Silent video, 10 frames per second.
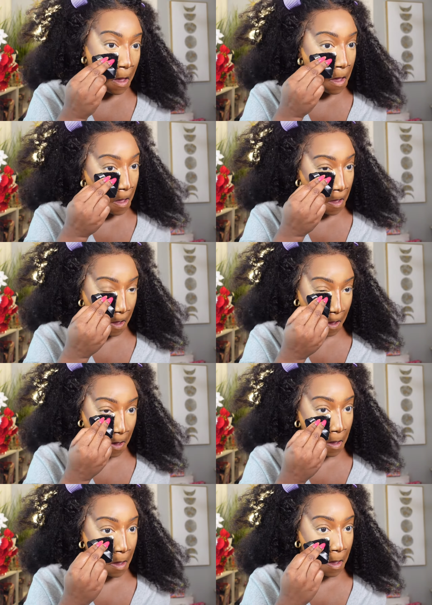
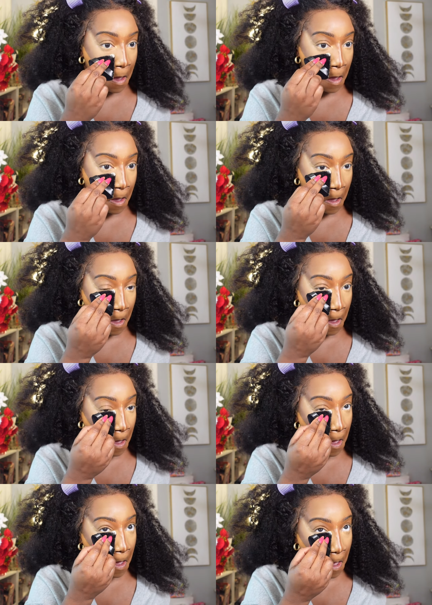
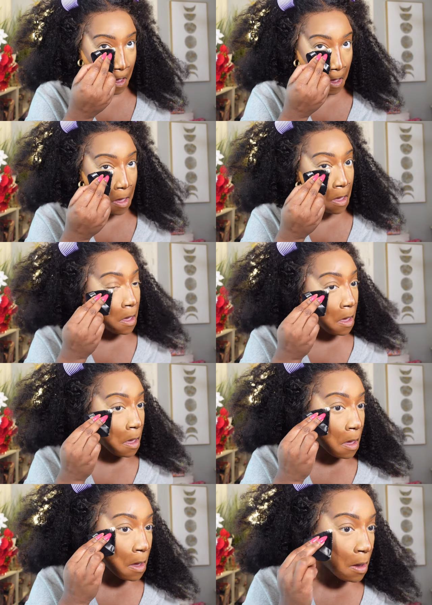
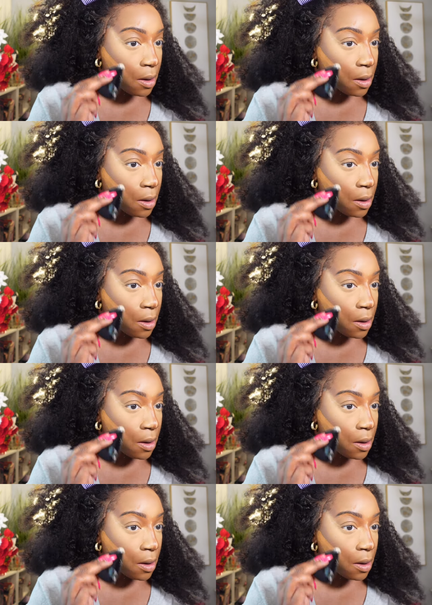[no speech]